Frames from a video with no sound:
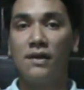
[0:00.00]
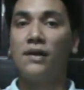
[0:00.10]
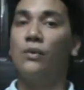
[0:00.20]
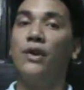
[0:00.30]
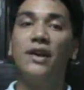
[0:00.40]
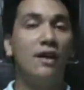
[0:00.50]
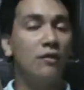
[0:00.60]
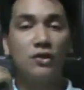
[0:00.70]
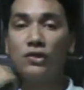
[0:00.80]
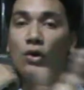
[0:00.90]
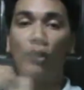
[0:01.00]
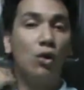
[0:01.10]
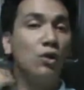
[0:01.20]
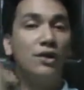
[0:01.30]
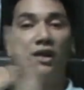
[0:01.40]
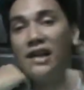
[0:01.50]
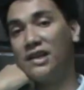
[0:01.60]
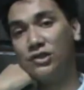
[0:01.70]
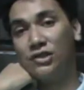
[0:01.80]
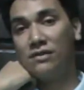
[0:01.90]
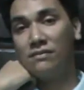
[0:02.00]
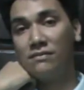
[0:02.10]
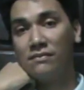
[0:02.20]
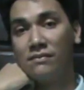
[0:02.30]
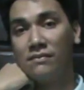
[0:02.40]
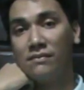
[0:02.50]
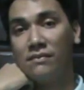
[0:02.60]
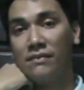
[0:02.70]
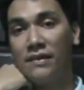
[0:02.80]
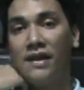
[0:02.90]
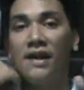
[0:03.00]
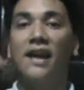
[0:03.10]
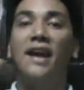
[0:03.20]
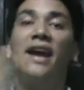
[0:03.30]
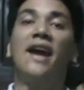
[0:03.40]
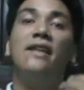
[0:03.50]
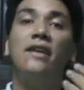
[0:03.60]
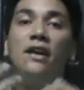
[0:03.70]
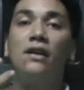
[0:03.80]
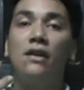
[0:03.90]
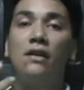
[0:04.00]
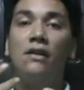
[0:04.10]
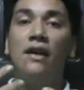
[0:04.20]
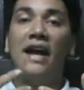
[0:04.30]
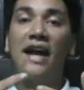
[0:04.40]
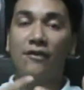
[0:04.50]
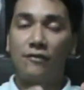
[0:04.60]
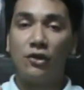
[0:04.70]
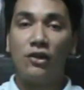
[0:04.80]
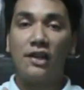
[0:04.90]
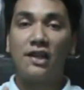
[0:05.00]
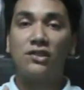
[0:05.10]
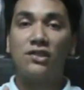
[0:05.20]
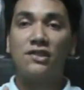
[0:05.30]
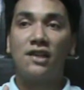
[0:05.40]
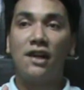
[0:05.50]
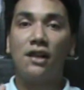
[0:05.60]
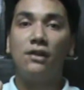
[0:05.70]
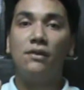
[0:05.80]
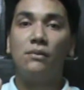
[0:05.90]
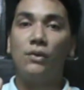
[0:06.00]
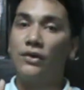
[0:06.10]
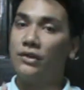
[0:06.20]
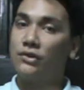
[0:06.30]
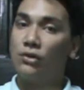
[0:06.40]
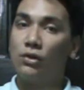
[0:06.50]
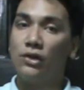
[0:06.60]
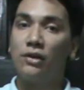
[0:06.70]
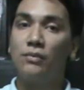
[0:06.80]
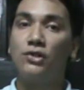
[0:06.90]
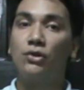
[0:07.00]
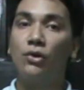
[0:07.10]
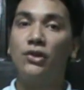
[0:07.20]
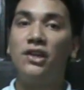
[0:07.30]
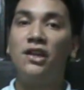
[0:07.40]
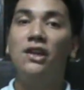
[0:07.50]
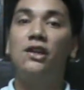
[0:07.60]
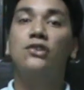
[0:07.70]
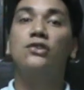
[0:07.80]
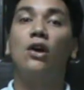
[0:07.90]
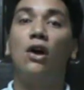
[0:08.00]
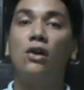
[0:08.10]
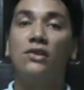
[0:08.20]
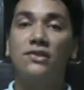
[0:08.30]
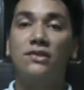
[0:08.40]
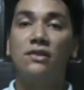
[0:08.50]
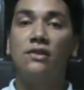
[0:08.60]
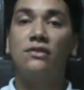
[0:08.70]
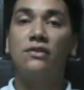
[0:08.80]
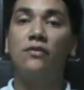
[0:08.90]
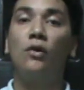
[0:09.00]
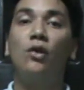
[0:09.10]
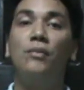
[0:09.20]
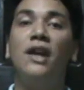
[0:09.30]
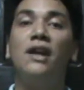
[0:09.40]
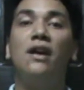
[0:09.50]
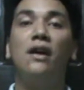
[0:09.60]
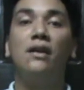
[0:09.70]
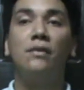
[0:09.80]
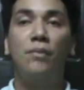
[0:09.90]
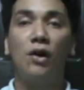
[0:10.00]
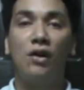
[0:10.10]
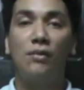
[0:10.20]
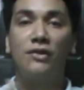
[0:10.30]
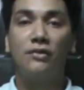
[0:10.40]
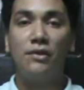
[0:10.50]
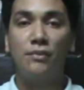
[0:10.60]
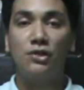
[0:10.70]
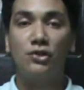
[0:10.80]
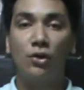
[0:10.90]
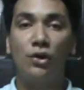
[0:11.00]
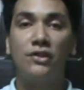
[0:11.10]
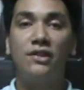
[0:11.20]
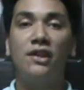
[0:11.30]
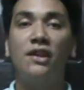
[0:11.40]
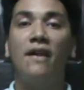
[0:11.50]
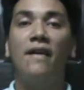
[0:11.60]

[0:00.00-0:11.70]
whenever to hold an election, and then after an election is held, when there's no clear majority, talks to form a parliamentary majority,